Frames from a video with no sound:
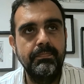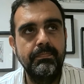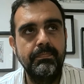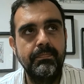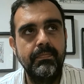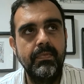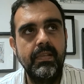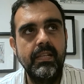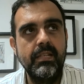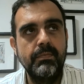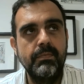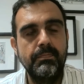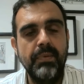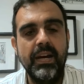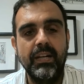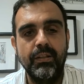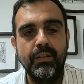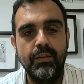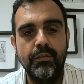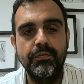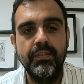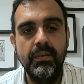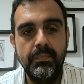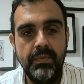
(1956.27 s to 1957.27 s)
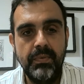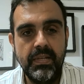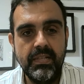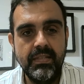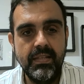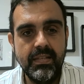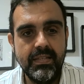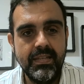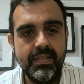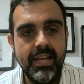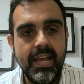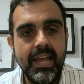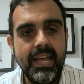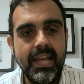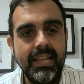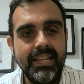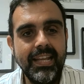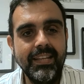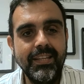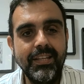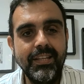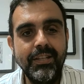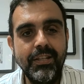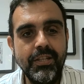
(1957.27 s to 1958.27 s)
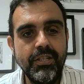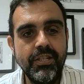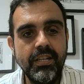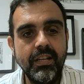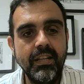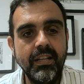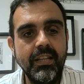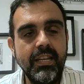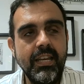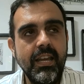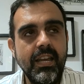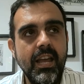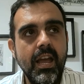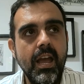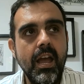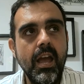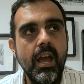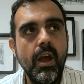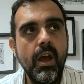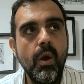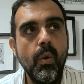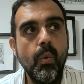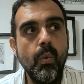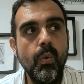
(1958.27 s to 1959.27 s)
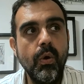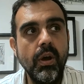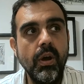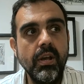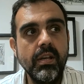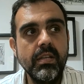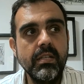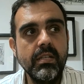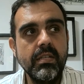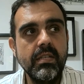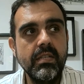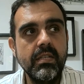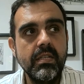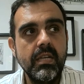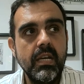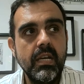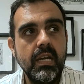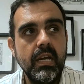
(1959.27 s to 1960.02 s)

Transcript: this part of the business that initially was